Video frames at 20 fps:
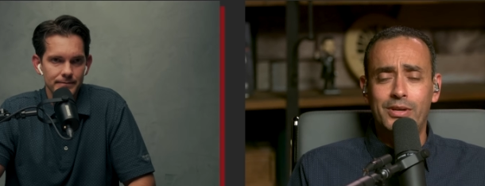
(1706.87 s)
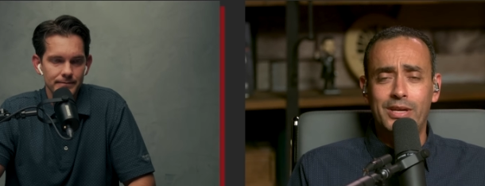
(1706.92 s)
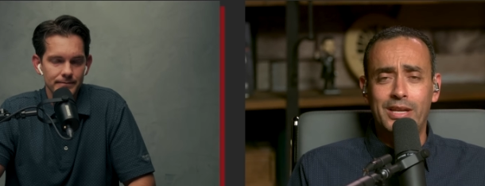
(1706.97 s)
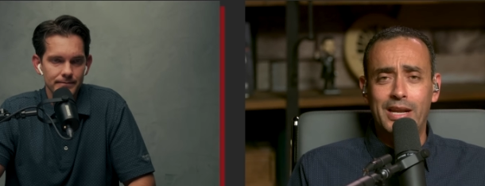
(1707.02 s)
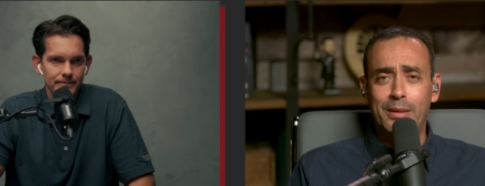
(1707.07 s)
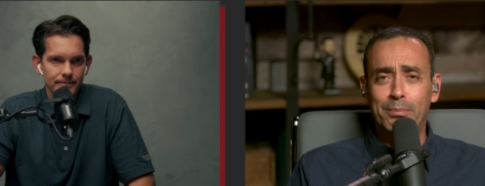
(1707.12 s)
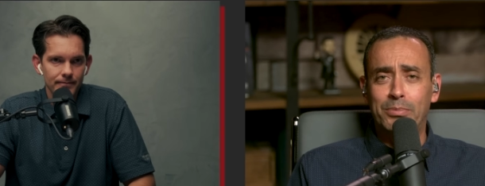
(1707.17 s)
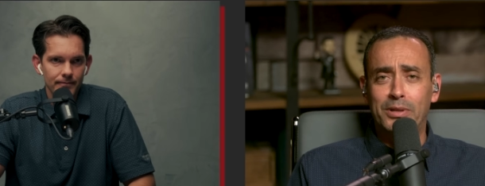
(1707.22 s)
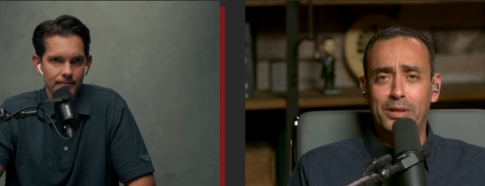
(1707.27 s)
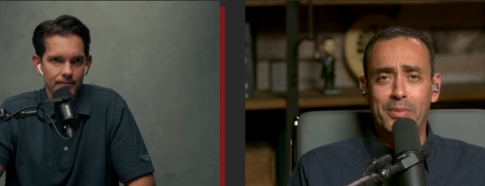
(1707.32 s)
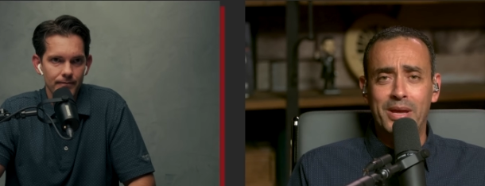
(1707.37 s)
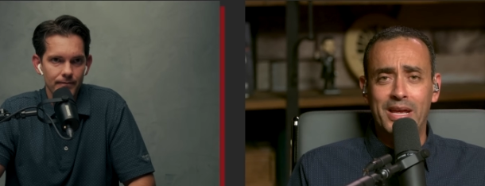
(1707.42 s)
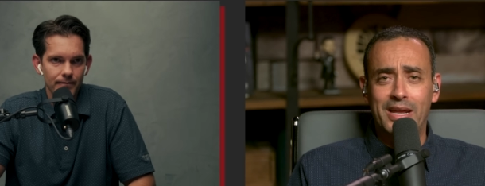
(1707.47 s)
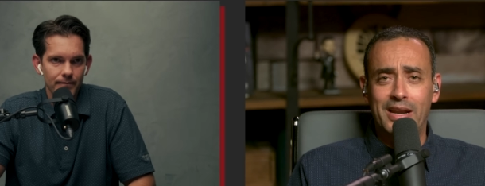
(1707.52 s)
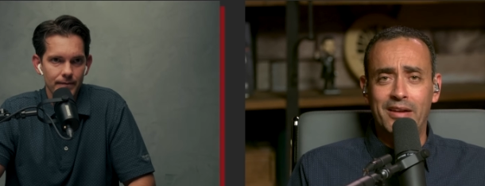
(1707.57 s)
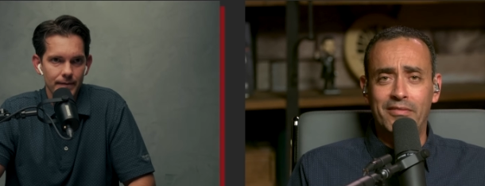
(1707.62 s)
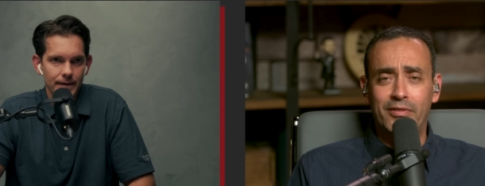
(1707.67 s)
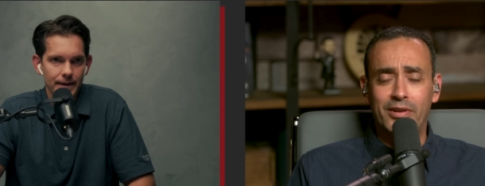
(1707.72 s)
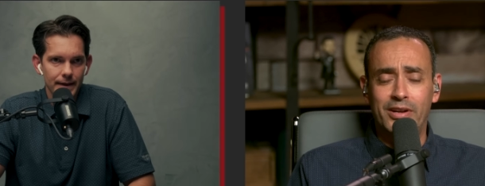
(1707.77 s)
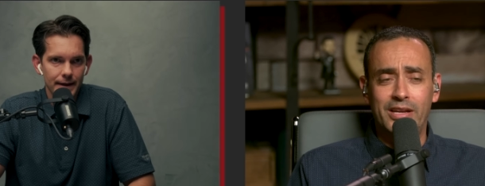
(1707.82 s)
Speaker 1: you can
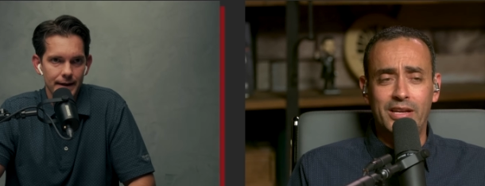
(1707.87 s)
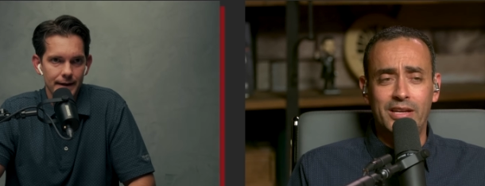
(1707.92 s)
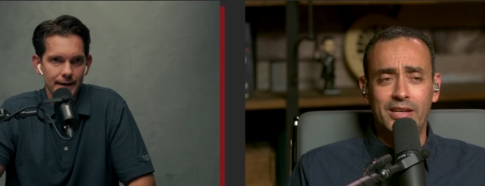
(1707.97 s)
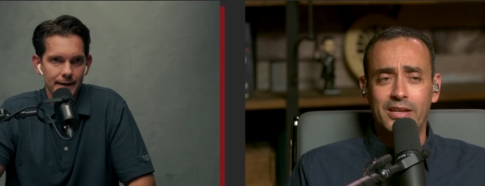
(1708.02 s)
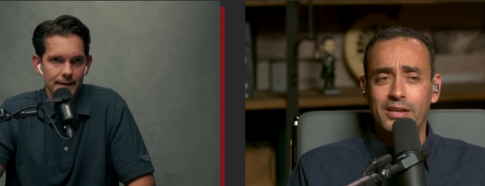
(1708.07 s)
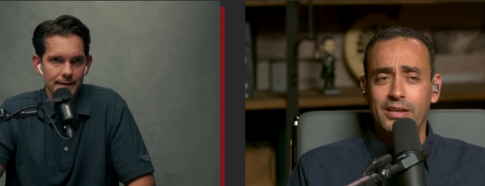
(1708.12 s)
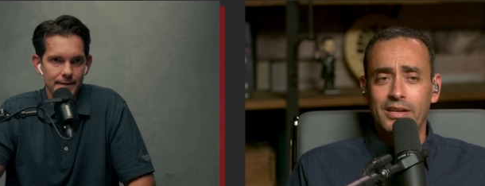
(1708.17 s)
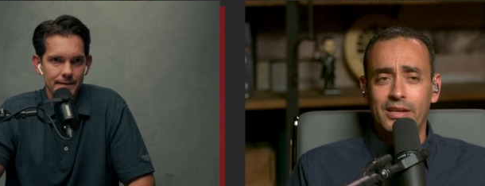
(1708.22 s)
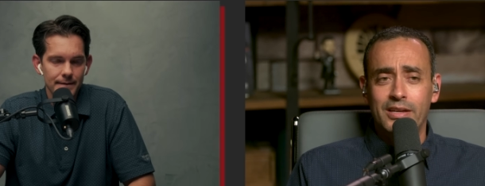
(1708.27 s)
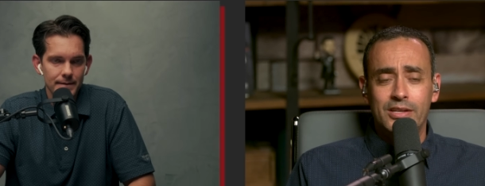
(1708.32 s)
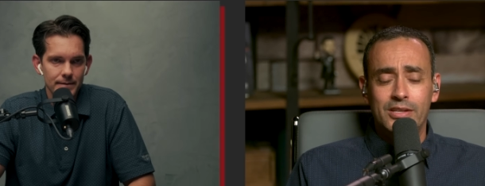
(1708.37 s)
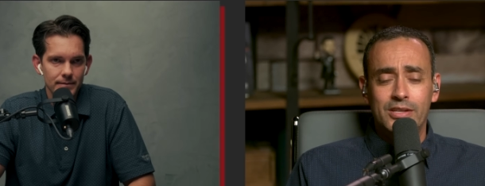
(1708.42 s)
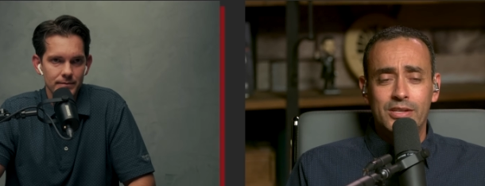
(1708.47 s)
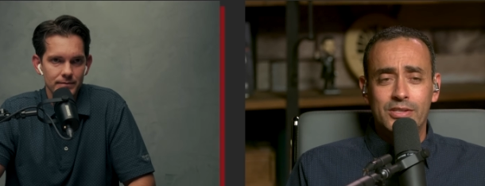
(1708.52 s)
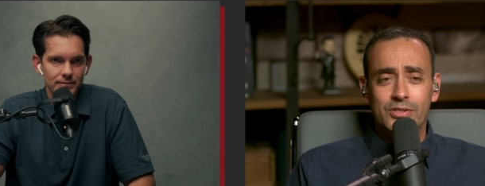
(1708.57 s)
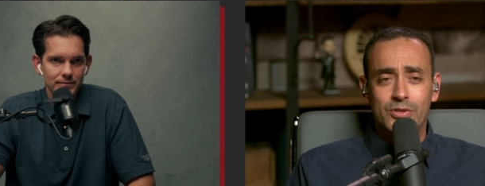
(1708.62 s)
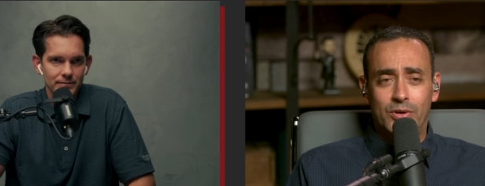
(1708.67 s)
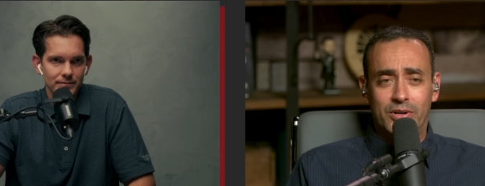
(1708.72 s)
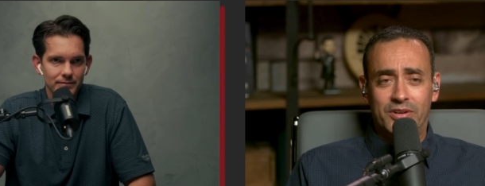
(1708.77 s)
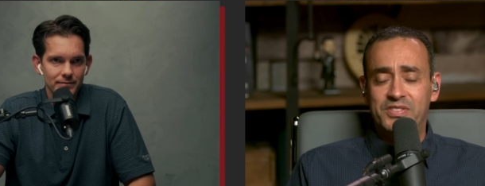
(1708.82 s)
implement every
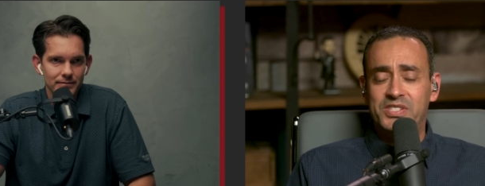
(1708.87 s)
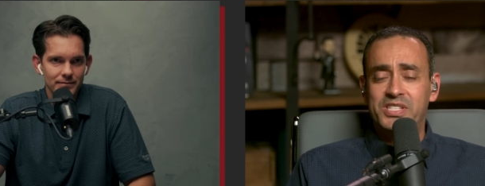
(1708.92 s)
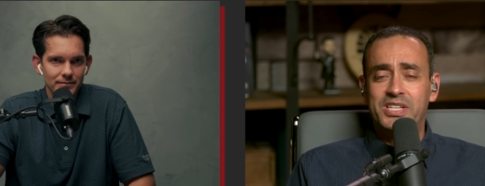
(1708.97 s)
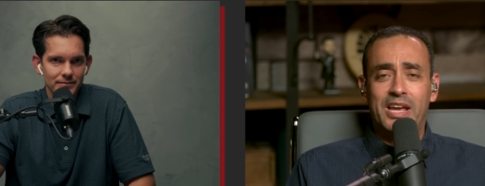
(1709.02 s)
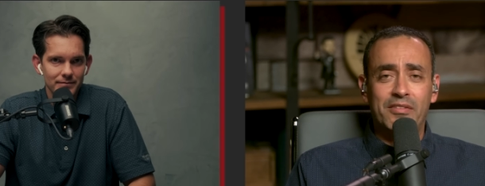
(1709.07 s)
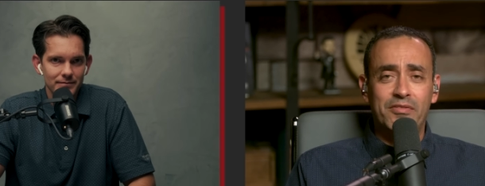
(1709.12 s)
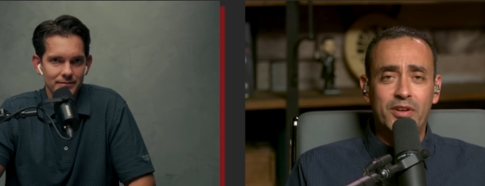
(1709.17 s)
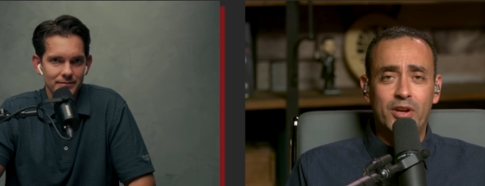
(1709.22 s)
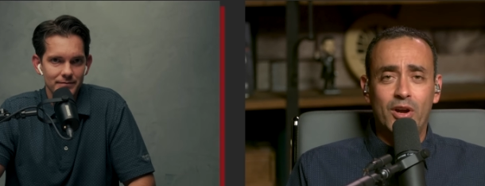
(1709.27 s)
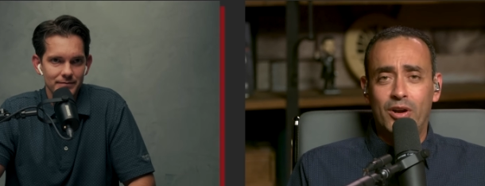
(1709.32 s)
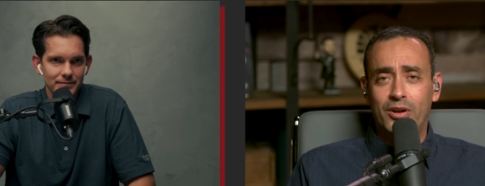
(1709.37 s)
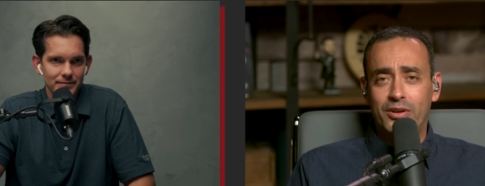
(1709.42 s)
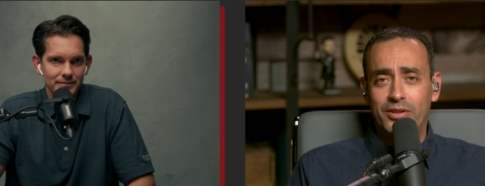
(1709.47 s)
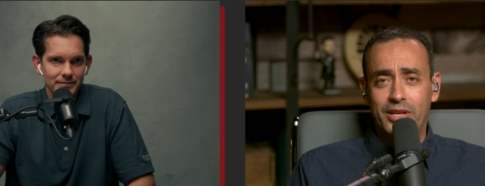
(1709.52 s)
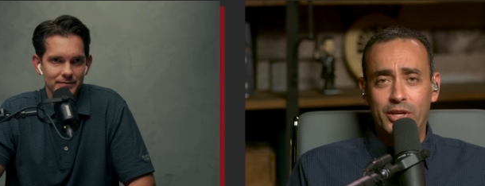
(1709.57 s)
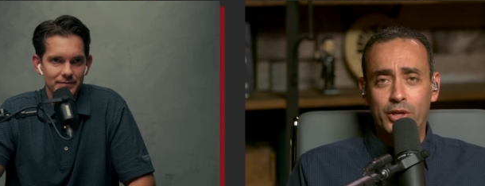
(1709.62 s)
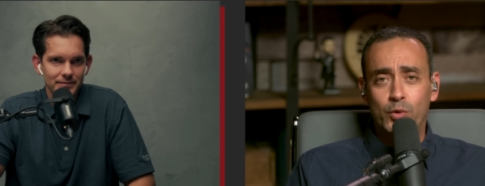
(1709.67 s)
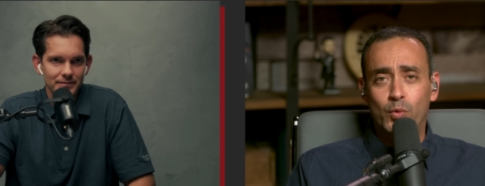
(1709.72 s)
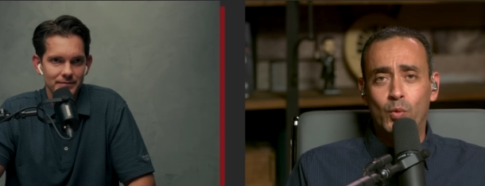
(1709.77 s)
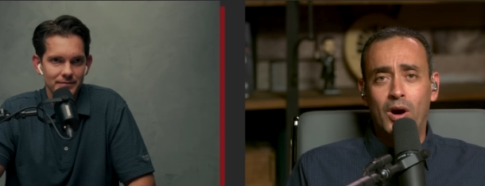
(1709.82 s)
sort of
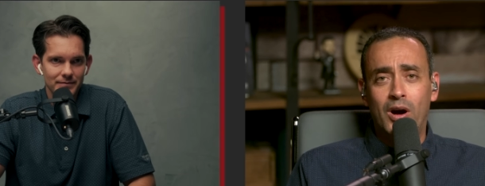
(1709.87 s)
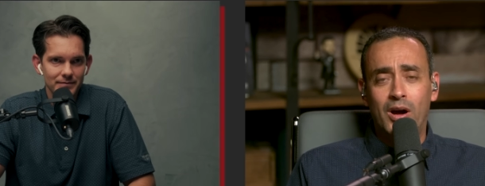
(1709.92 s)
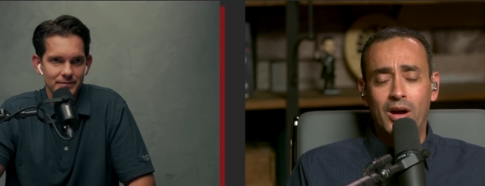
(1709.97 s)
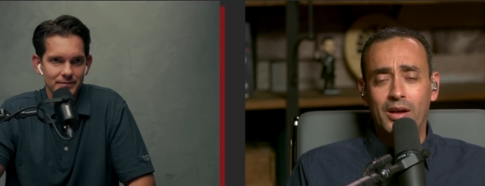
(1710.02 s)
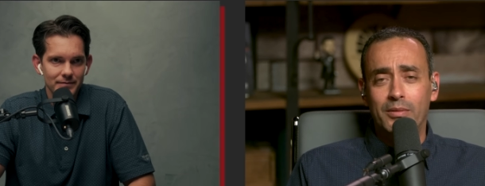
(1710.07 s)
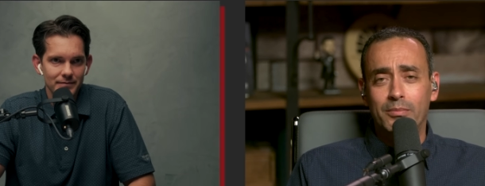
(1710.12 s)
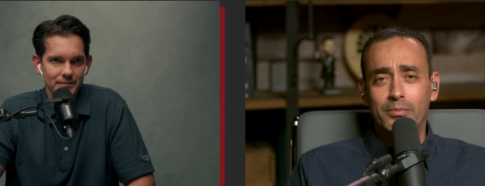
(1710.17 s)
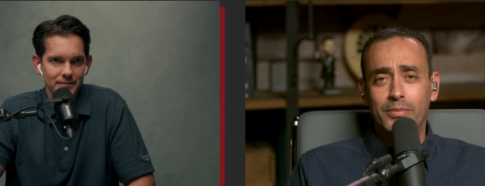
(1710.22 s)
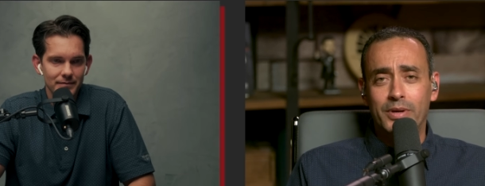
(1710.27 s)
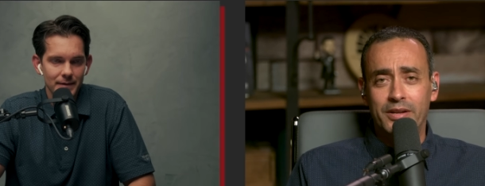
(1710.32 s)
safeguard that you want,